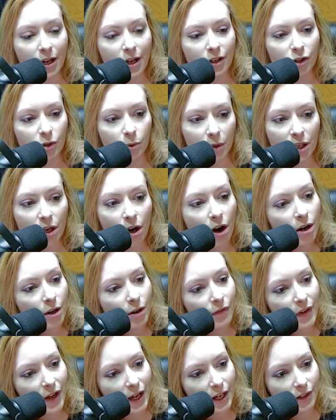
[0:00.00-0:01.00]
twin
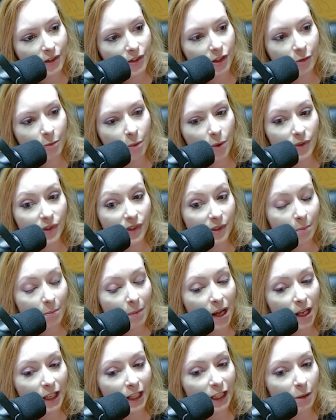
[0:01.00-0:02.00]
artifacts of both
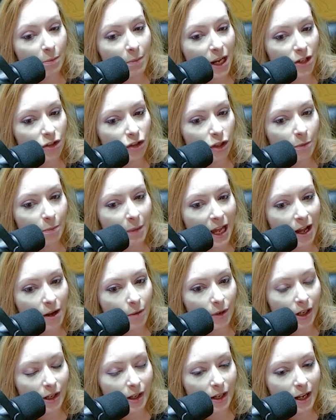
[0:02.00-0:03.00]
symbolic and magical
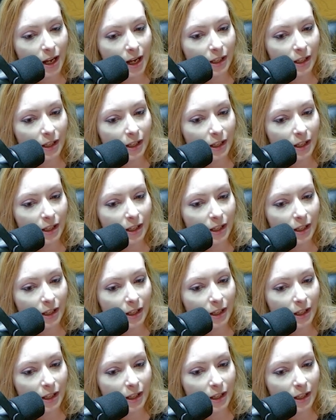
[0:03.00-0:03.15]
power